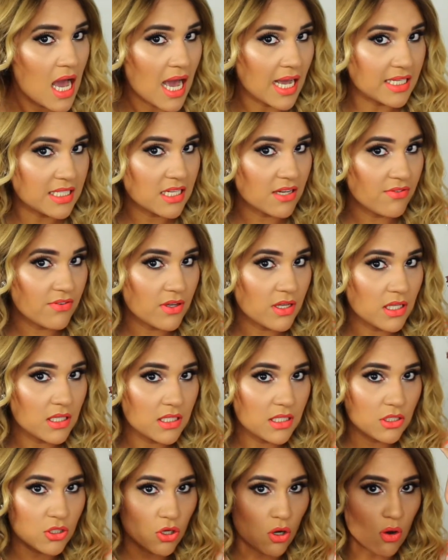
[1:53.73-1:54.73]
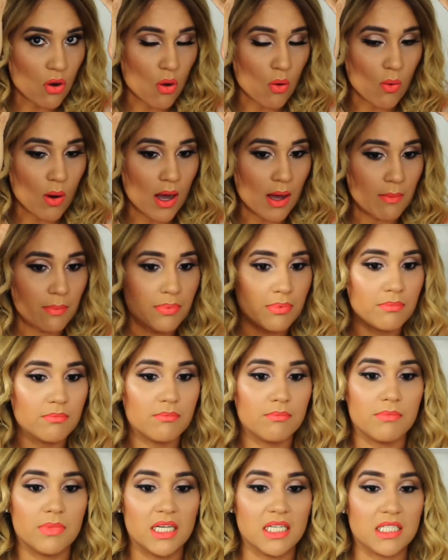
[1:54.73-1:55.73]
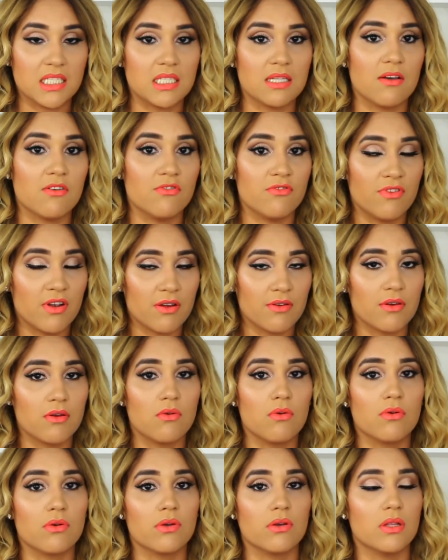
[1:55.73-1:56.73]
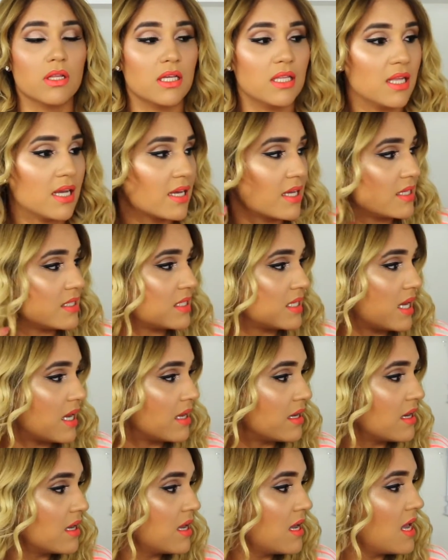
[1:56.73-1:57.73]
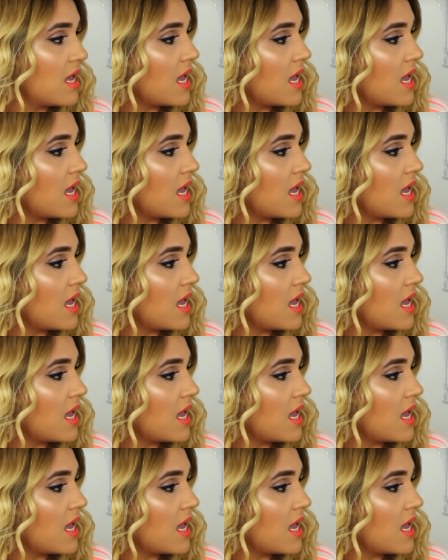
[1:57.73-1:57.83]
I definitely don't go up. It's very oily, like I said.